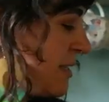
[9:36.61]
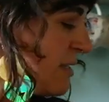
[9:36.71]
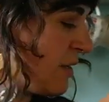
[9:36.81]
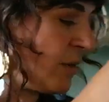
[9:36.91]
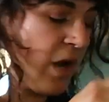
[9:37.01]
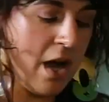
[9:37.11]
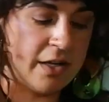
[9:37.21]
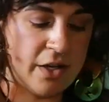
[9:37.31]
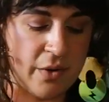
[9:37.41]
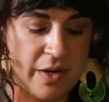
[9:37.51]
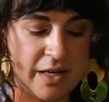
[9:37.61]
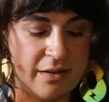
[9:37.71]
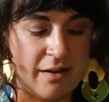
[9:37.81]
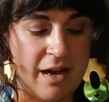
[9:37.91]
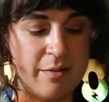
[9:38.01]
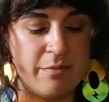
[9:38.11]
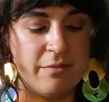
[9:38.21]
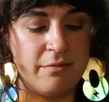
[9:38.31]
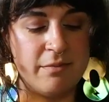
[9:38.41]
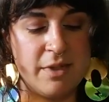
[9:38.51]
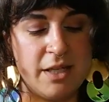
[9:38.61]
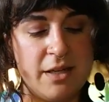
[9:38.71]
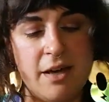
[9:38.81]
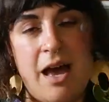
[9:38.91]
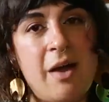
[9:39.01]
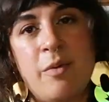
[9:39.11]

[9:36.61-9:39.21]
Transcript: still ongoing. I